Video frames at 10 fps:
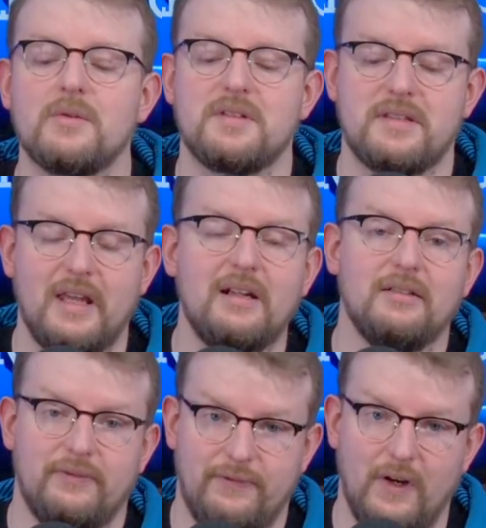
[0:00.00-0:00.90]
was a
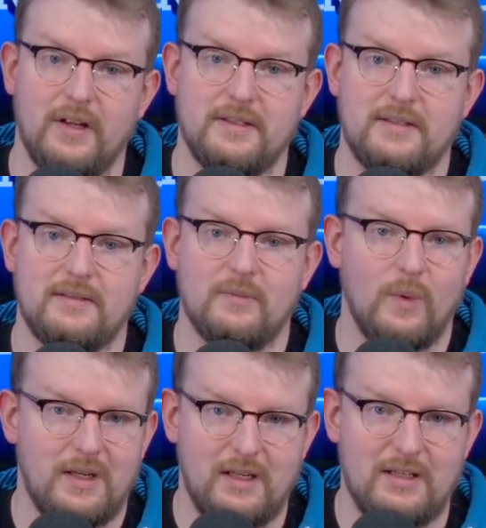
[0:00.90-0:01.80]
cycle of fonts,
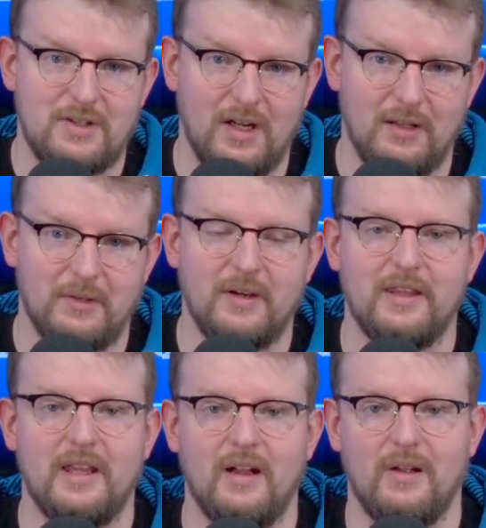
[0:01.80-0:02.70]
1 in each color,
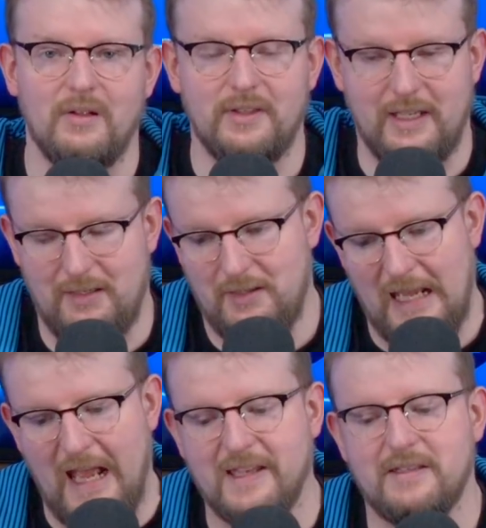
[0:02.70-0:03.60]
and they
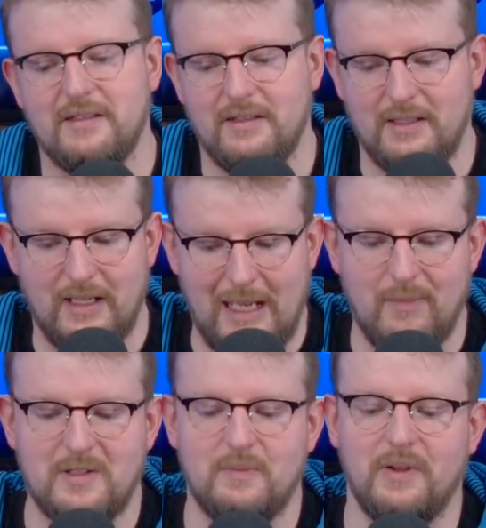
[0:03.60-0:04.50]
cast and they
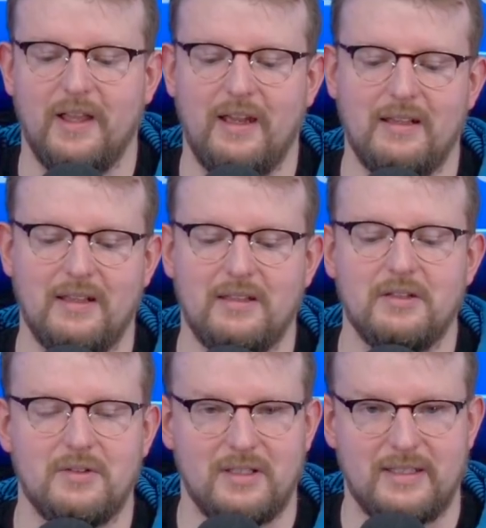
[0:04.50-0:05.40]
came into play, and then
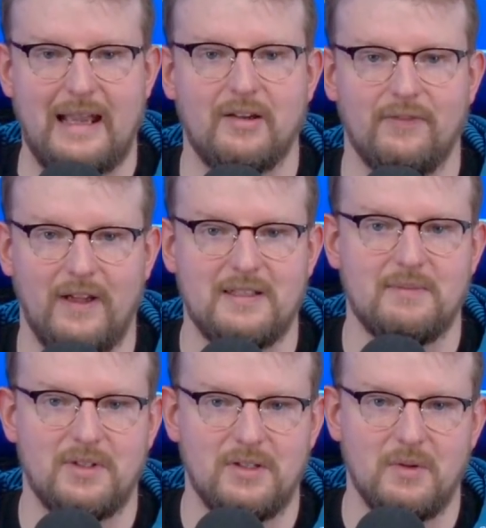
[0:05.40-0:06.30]
you could sacrifice
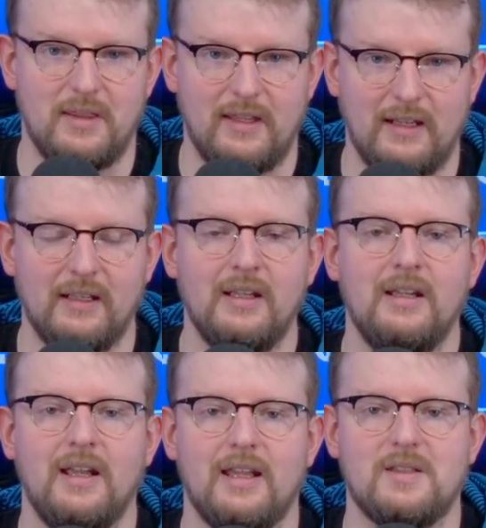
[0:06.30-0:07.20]
them to do a thing.
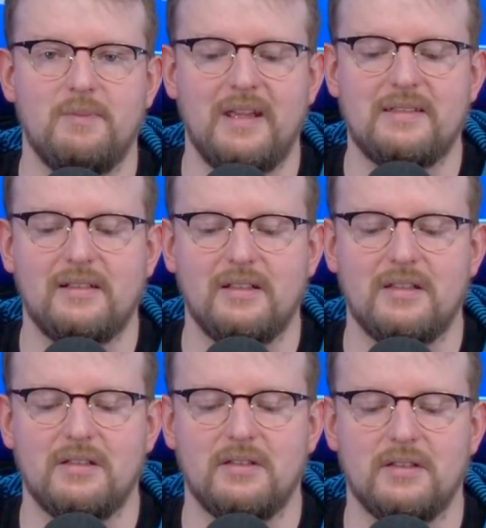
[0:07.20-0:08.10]
And so basically
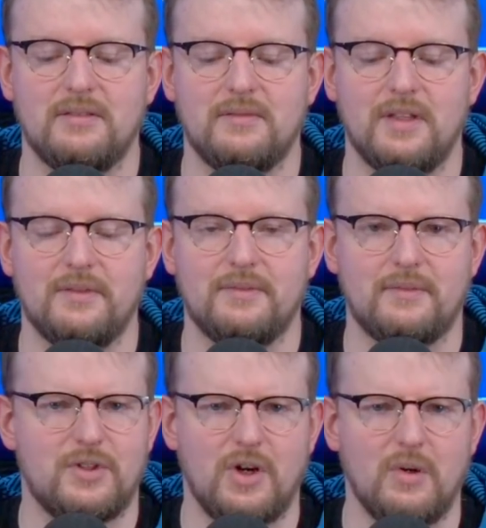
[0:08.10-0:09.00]
the
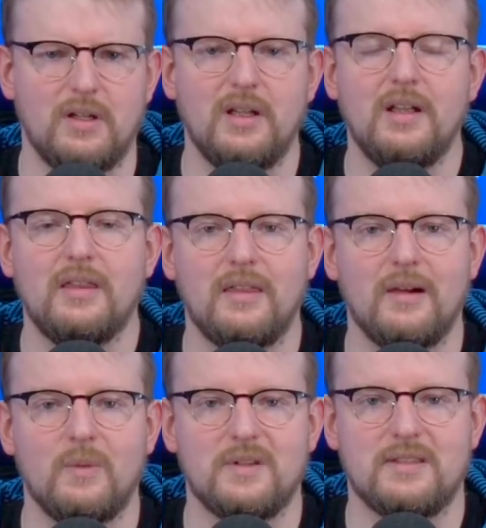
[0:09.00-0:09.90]
joke
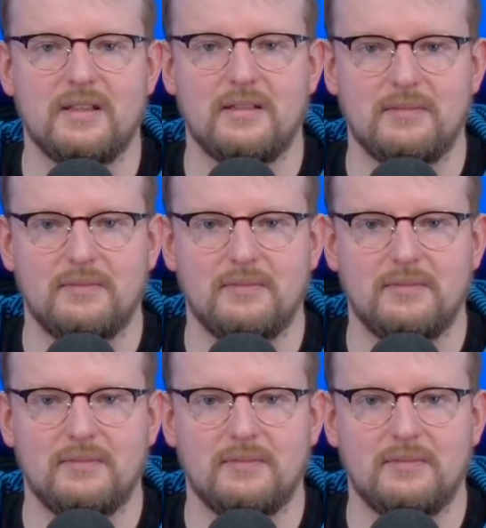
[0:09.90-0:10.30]
there was that